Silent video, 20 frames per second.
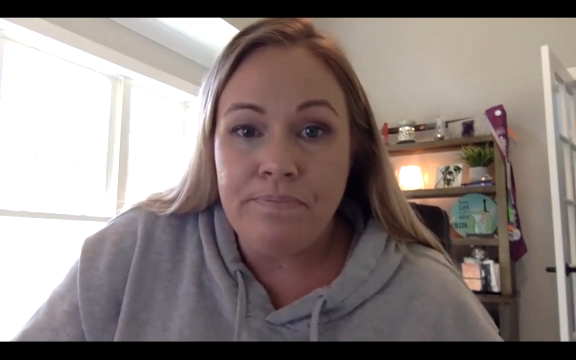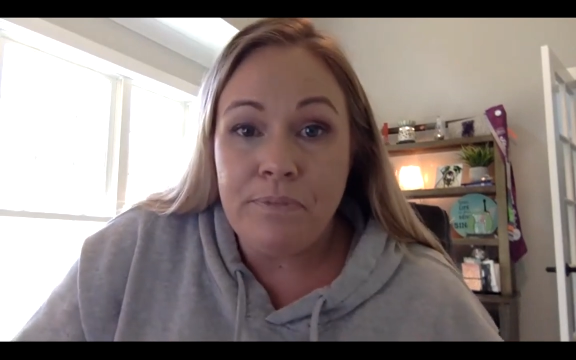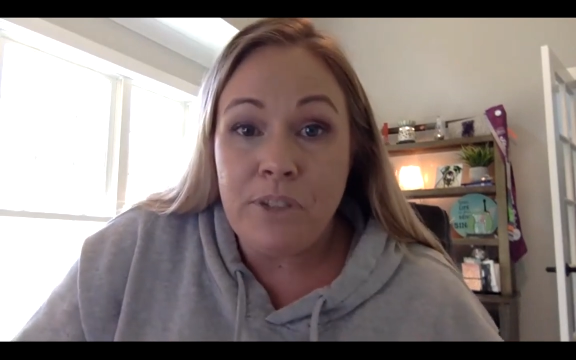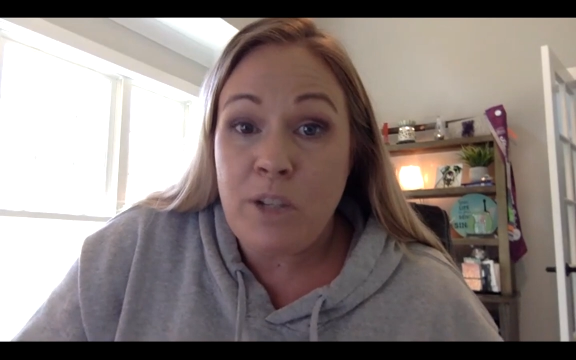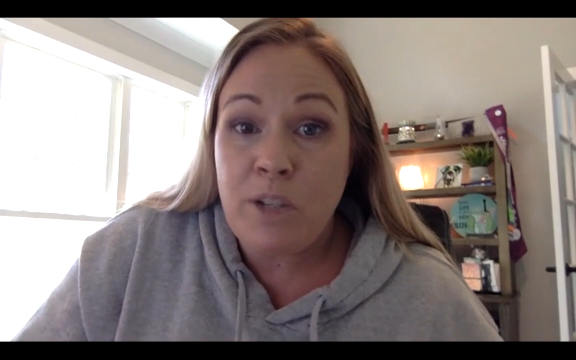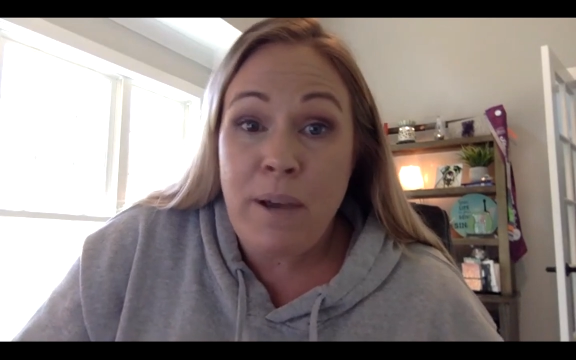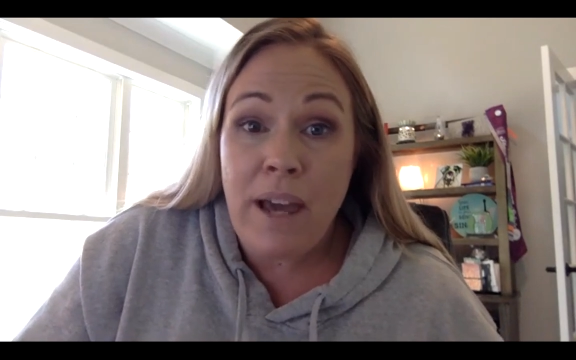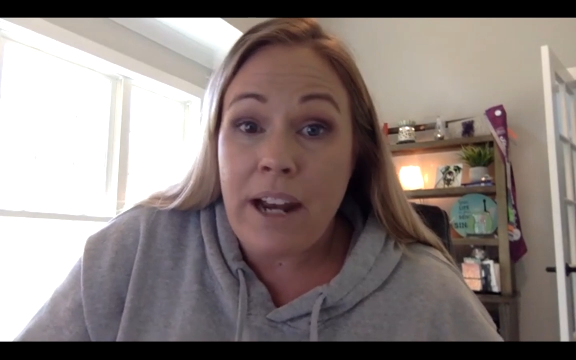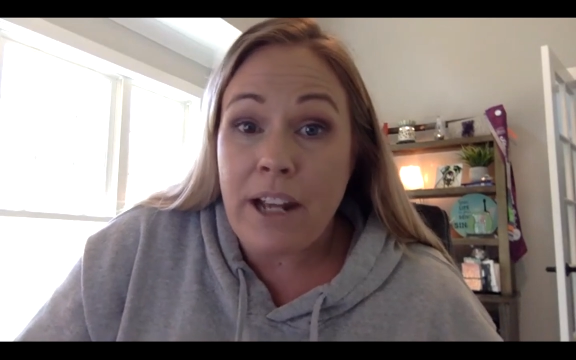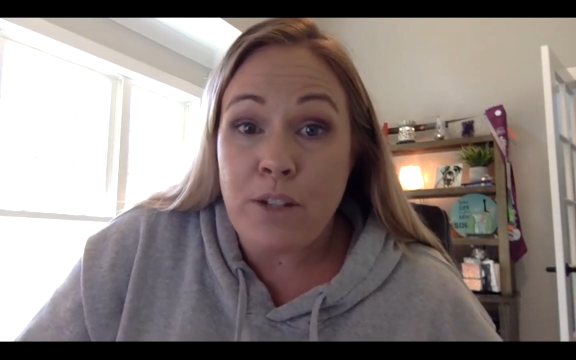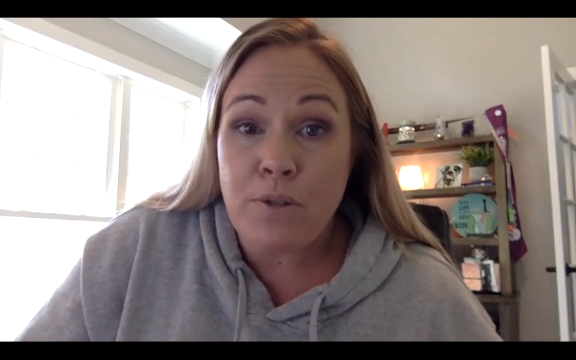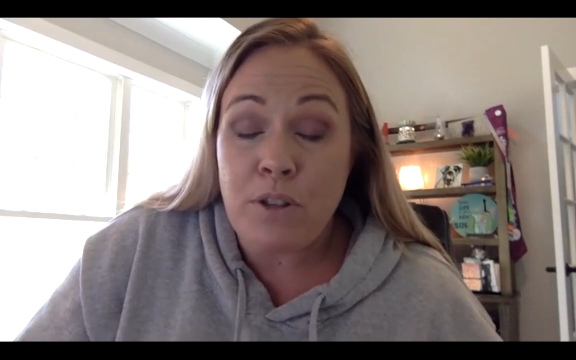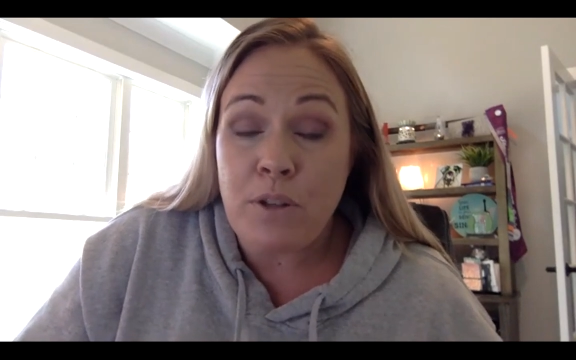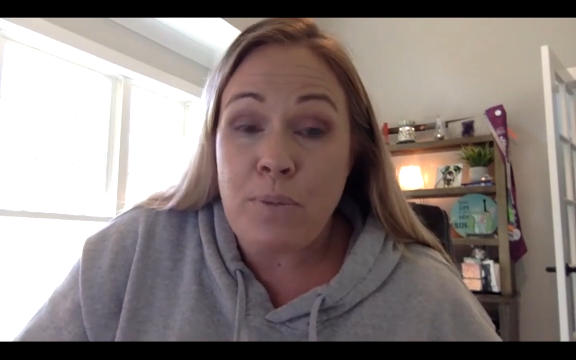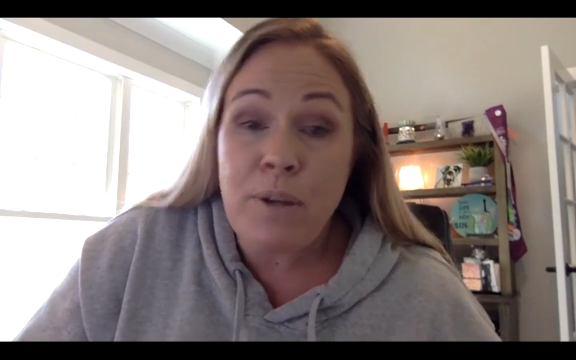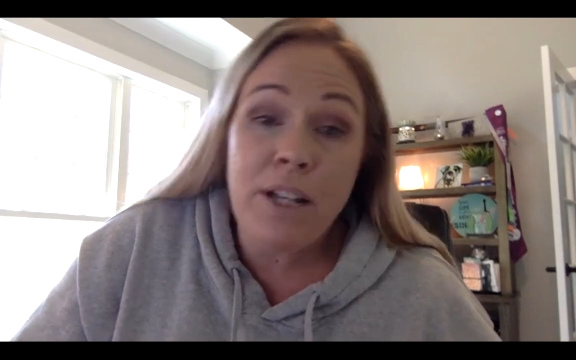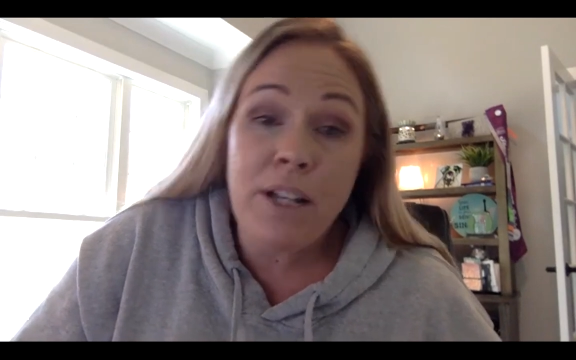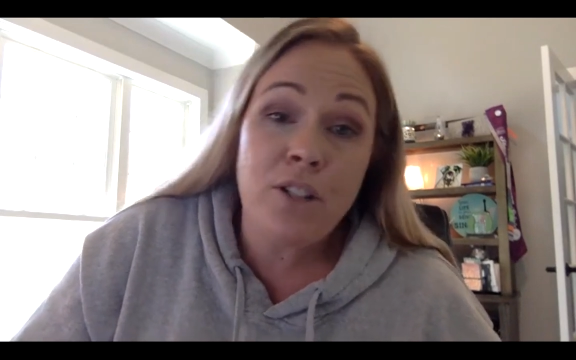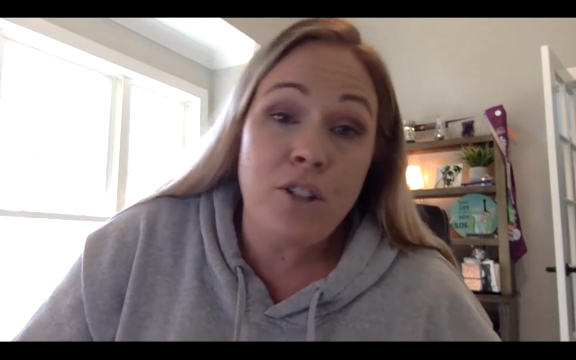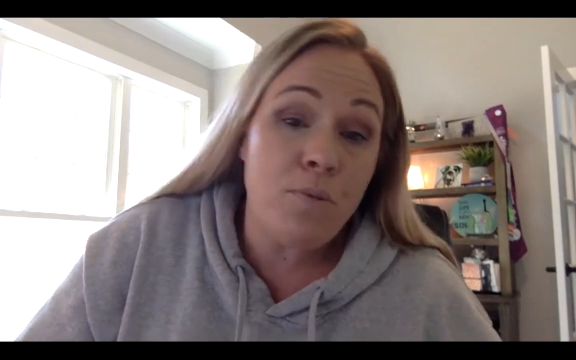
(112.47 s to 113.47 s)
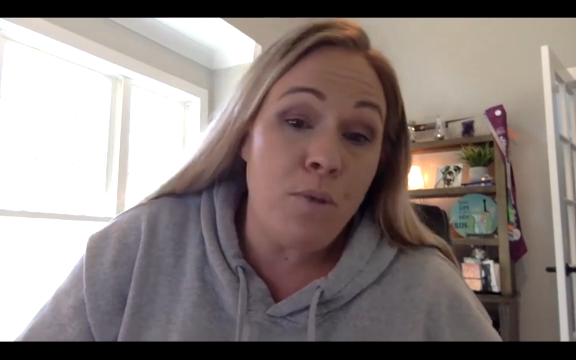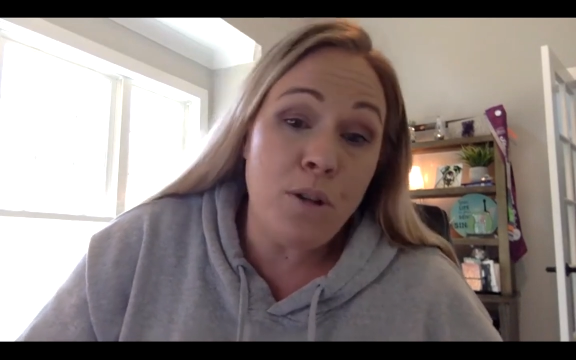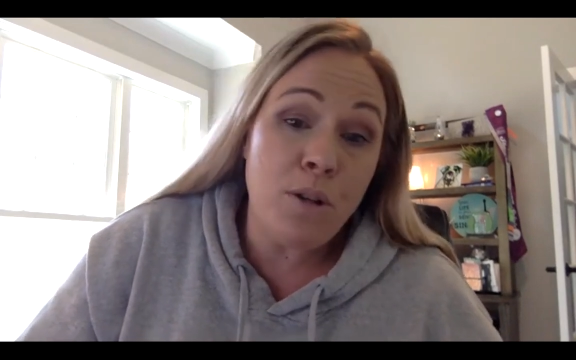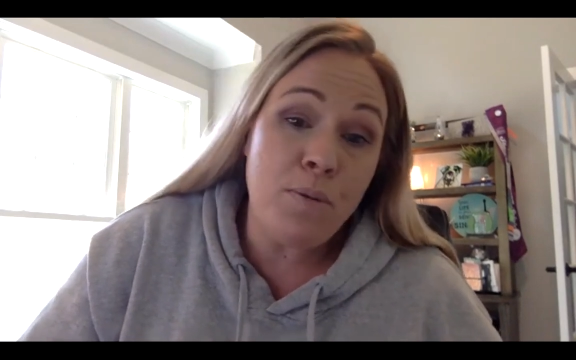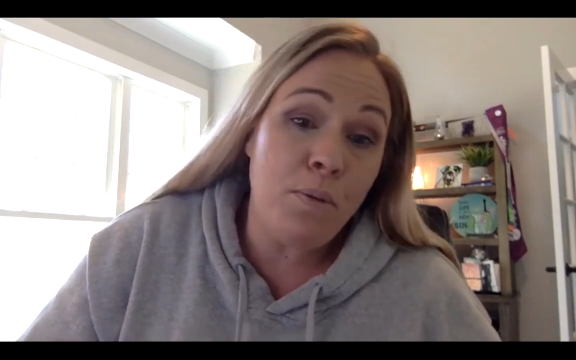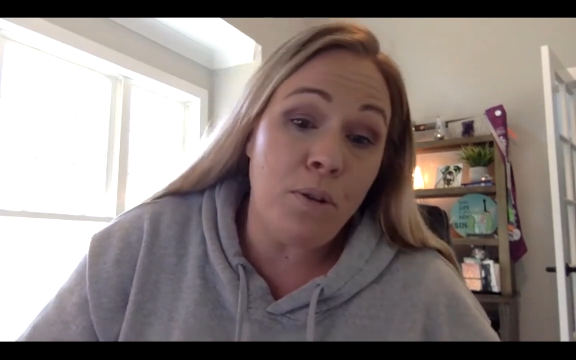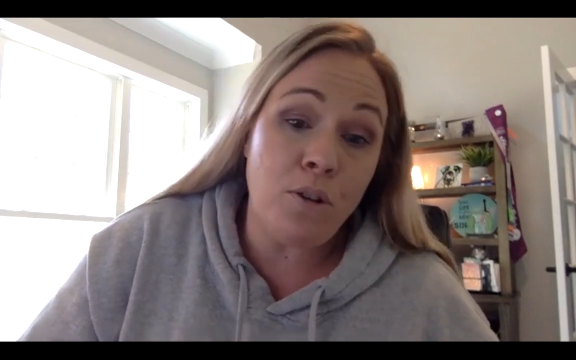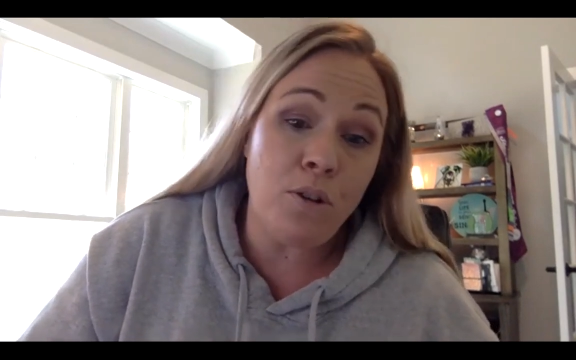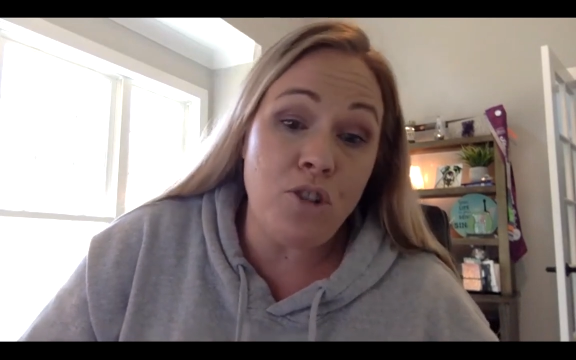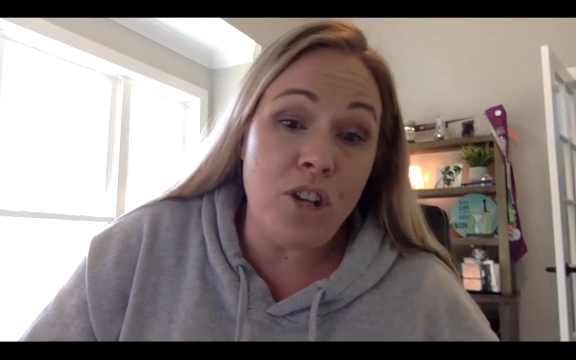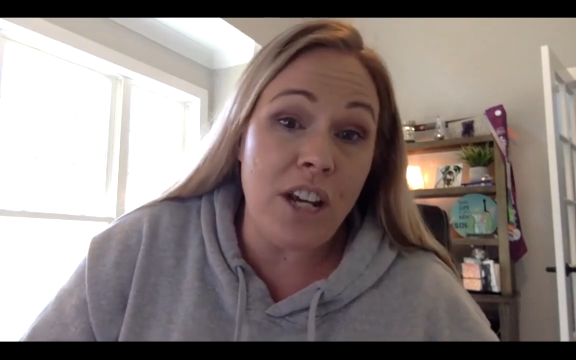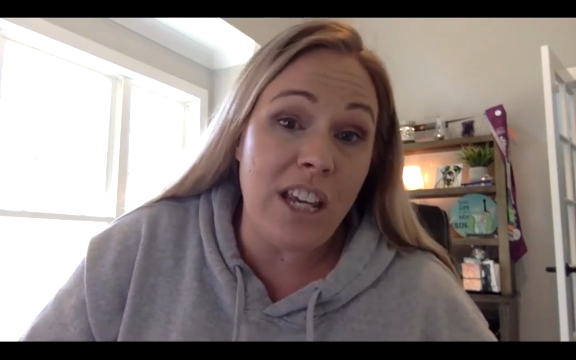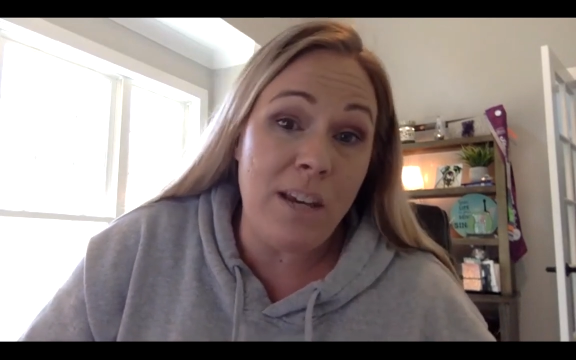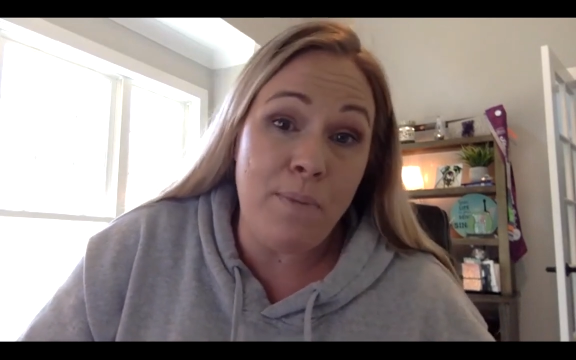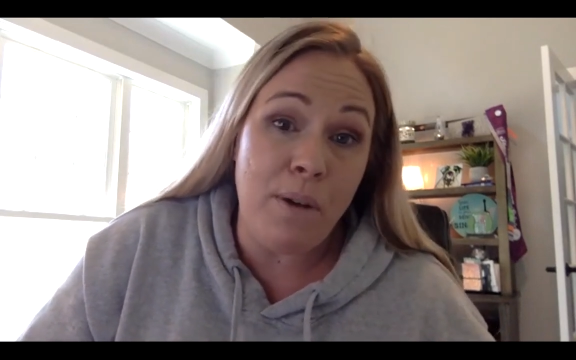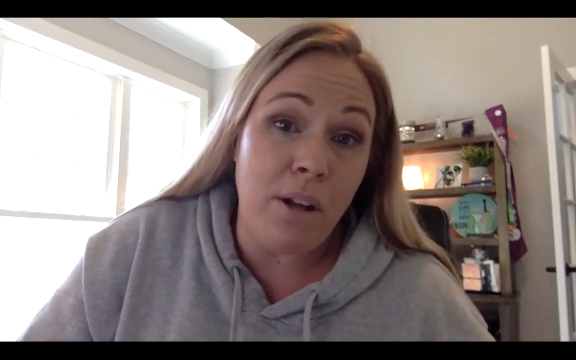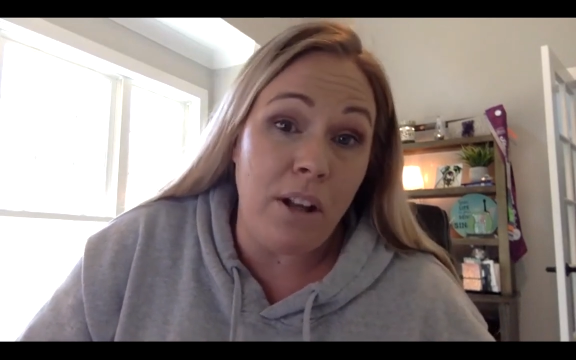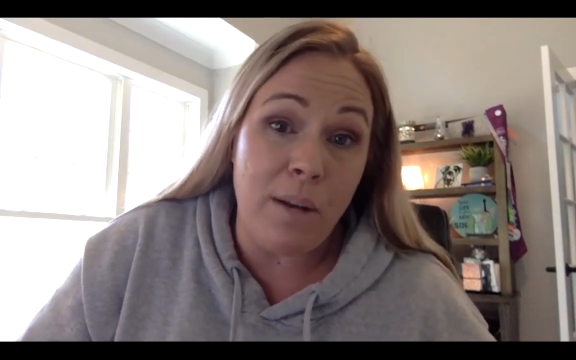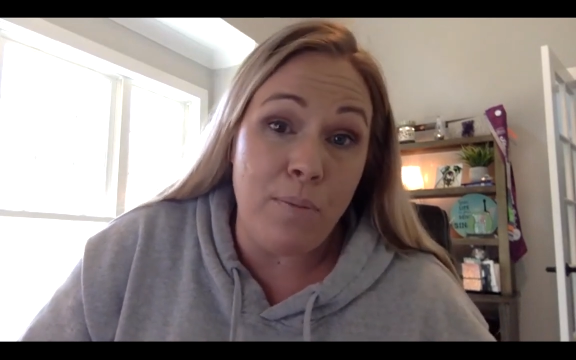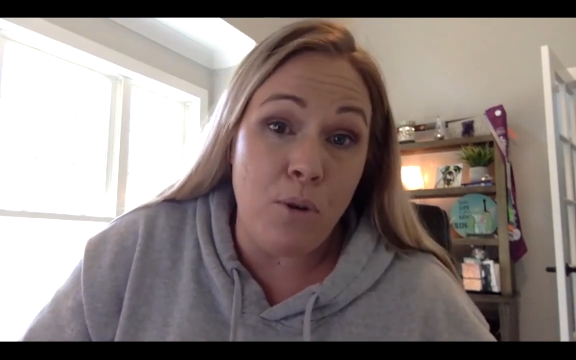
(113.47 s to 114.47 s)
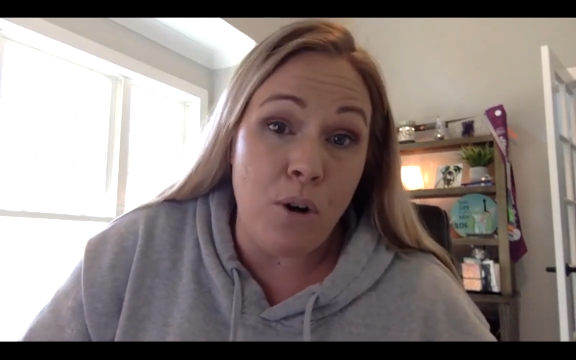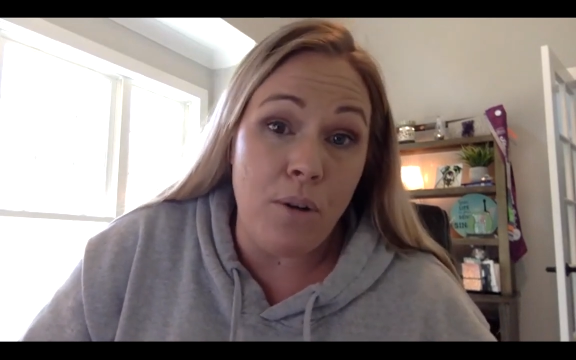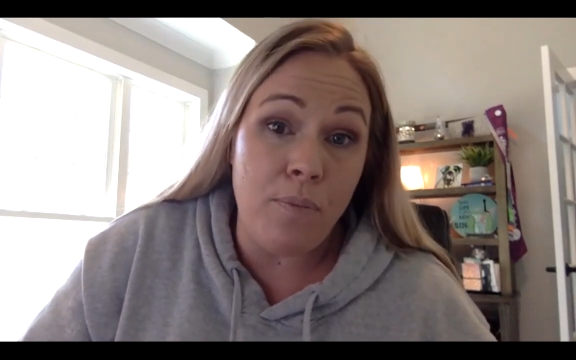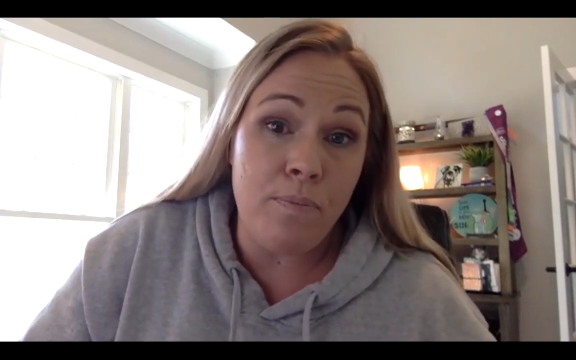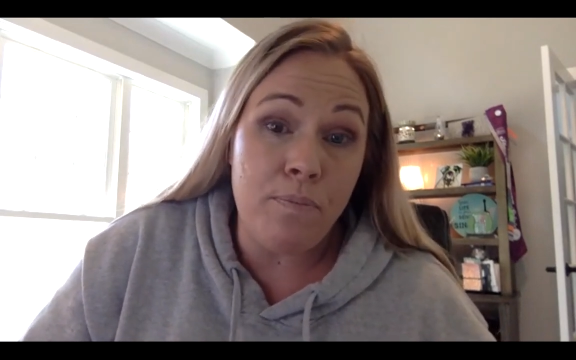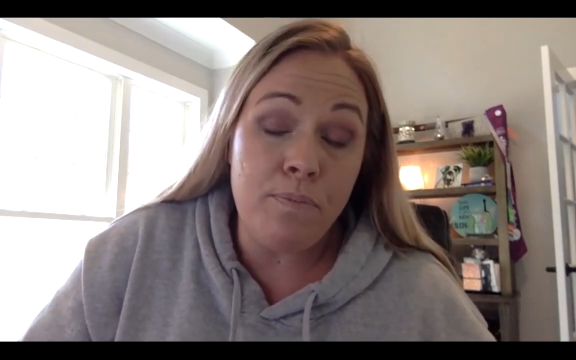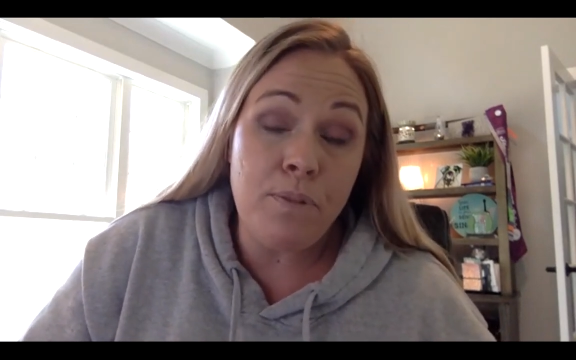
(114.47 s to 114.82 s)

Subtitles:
to be honest with you, because most people don't check email anymore.